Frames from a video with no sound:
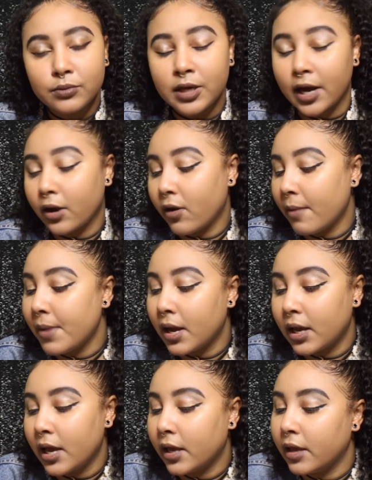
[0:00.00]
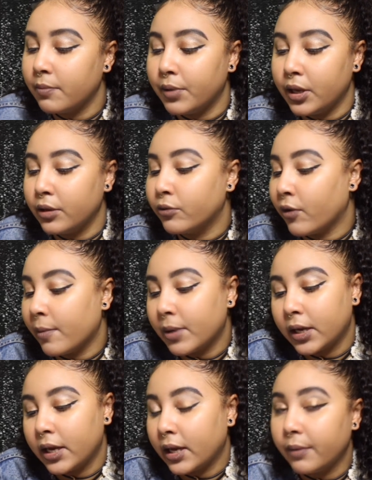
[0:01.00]
Yeah, grandma can't get beat.
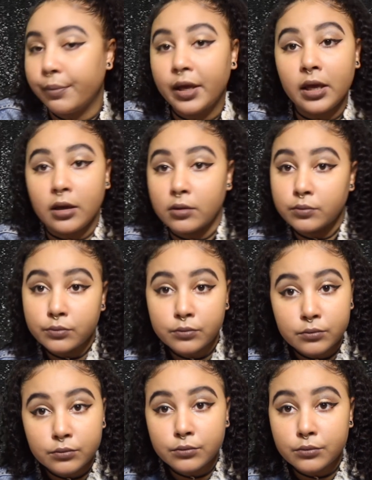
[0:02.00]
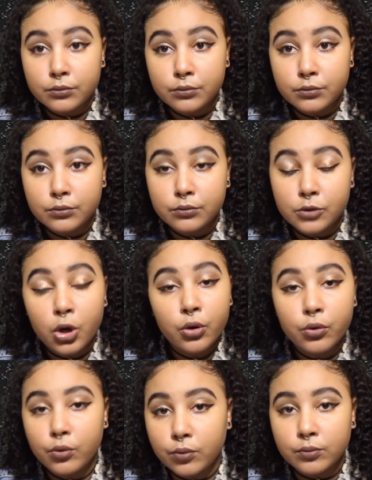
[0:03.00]
Grandma can't get beat.
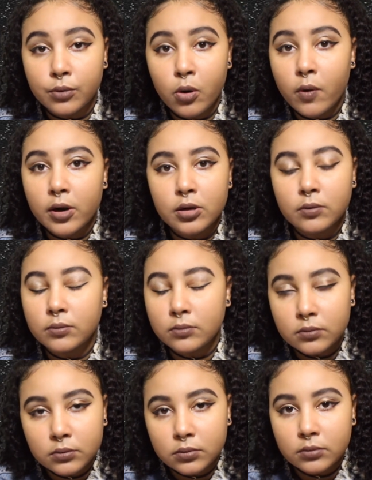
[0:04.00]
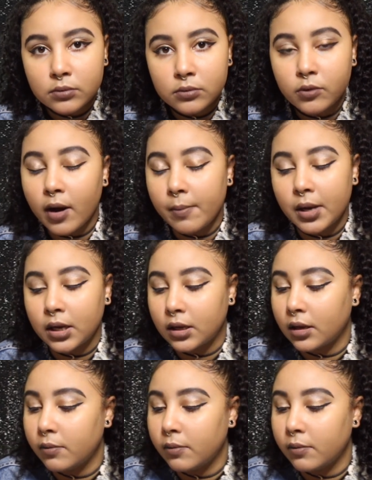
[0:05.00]
Who? Who are you? grandma can